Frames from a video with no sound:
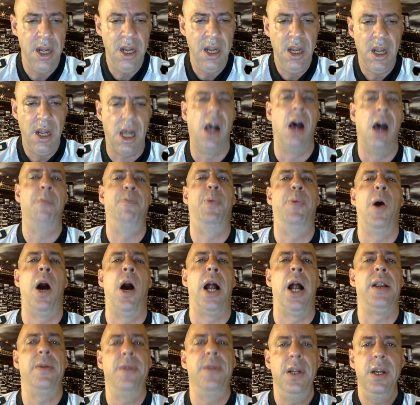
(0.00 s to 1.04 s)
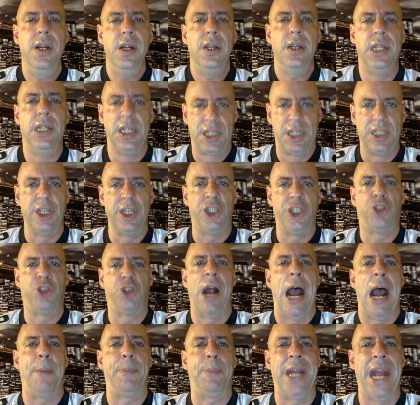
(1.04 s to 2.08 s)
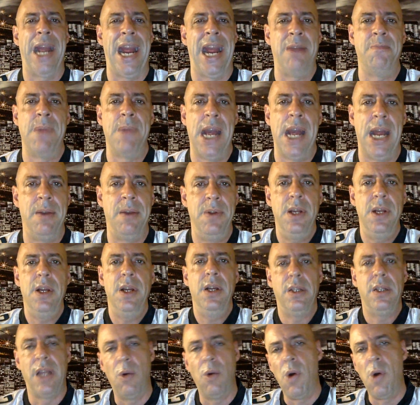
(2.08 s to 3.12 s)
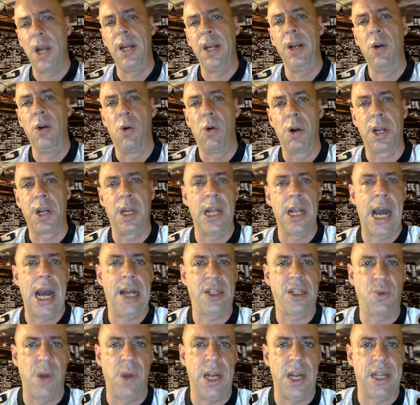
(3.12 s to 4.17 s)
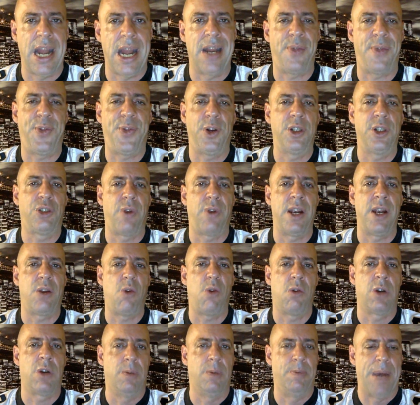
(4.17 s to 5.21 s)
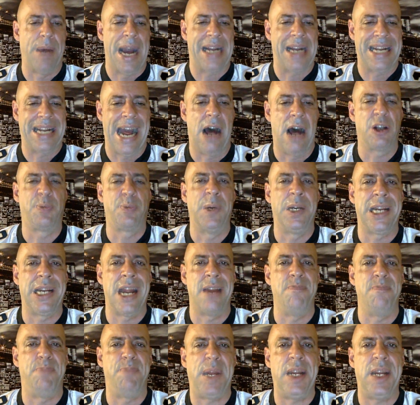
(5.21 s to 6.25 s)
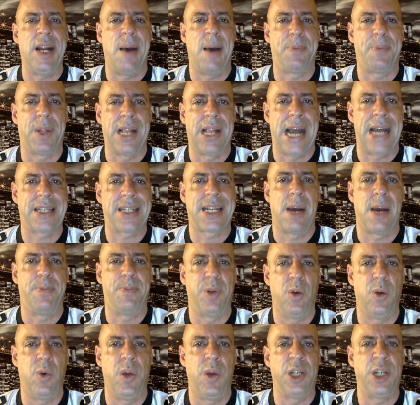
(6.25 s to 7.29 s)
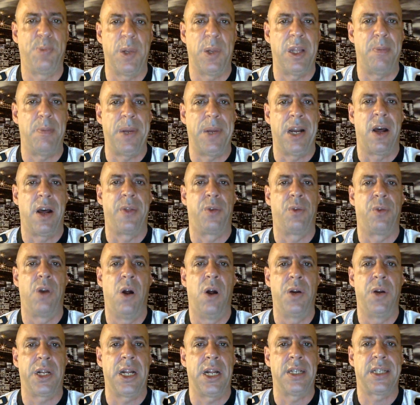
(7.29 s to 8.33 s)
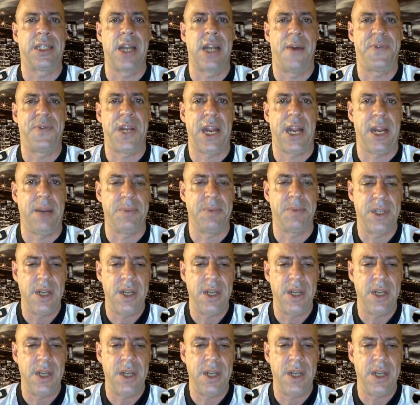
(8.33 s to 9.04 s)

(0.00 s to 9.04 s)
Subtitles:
But this is a trap game, man. They went in Oregon last week. They had a third-string quarterback. Cal's been getting beat up the last couple of weeks, but they've been on the road against tough teams.